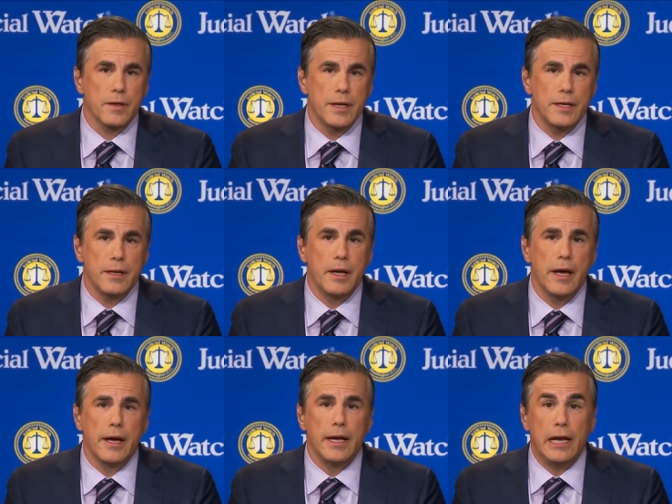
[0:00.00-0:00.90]
Clinton
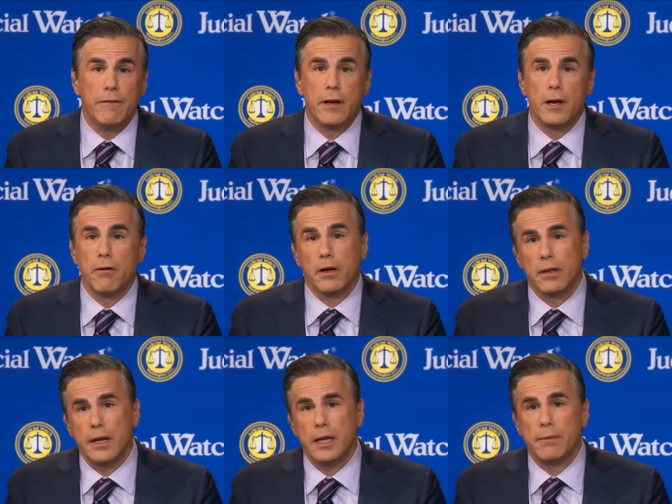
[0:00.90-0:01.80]
even under a
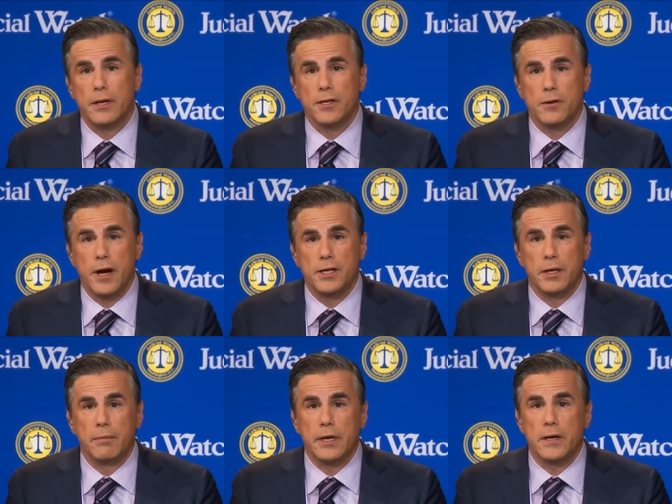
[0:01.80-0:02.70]
Clinton
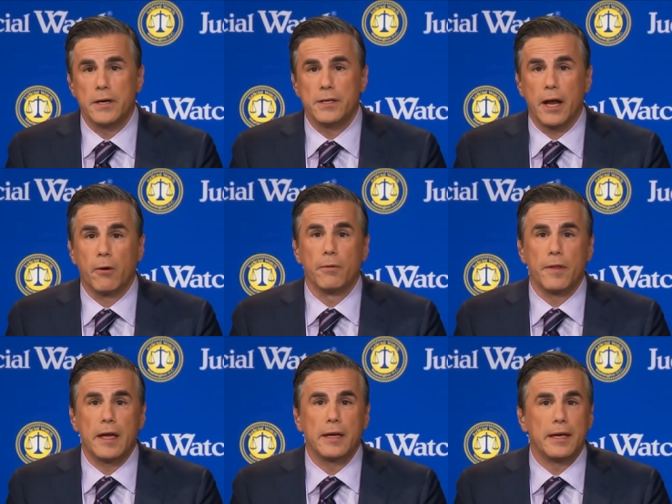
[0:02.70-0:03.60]
administration because I don't
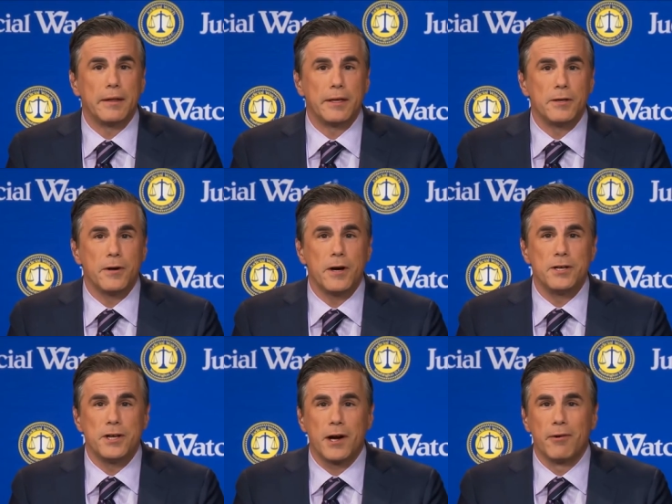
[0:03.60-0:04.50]
think the attorney
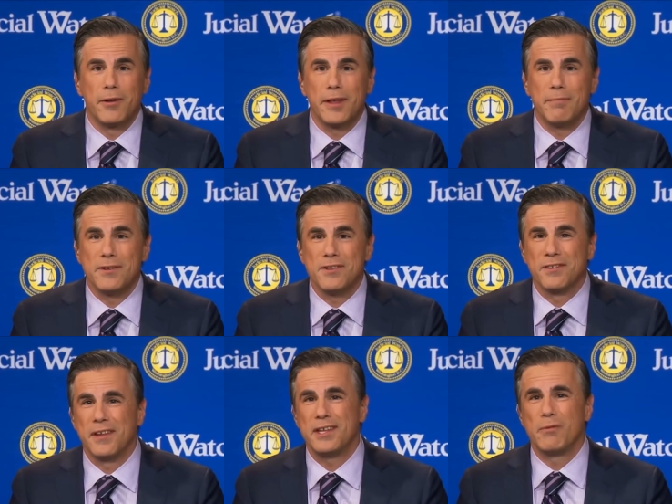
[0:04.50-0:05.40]
general that Mrs.
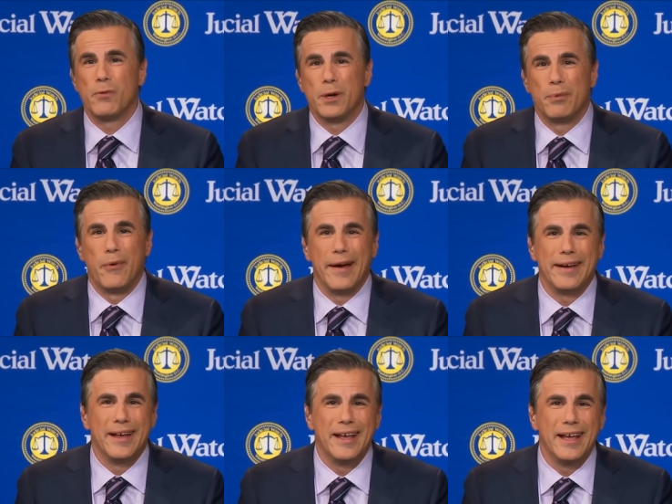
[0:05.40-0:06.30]
Clinton would appoint